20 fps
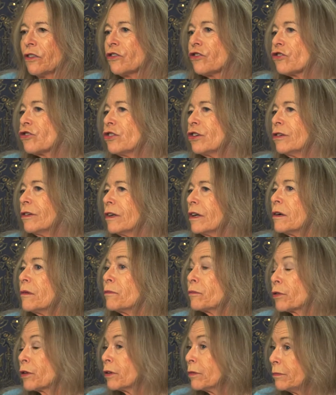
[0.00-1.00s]
So are
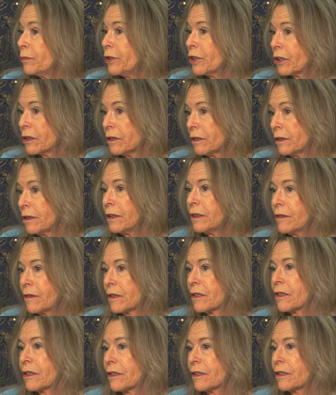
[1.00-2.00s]

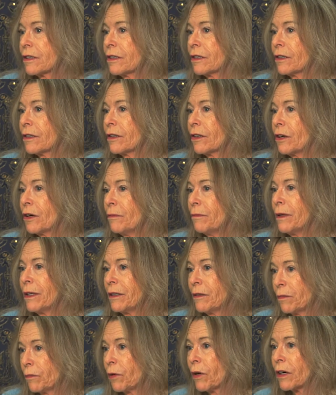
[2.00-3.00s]
probiotics a
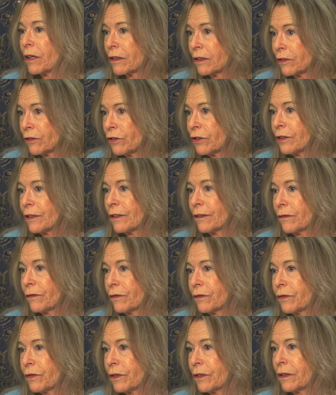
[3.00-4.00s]
big part of
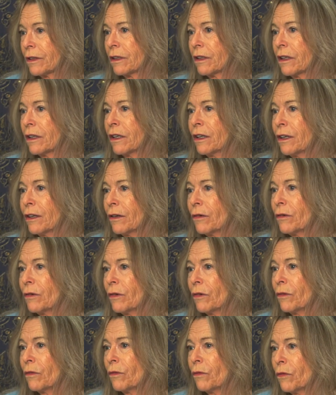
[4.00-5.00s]
uh,
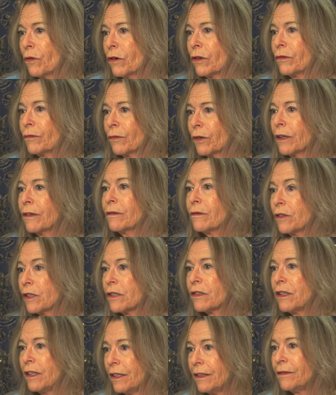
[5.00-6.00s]
what one
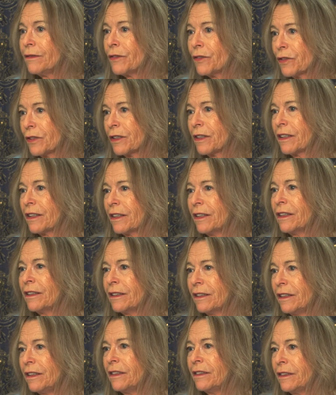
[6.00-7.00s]
receives
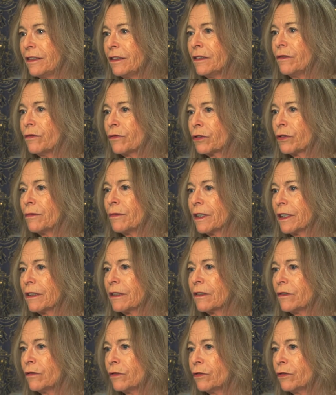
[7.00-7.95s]
in eating fermented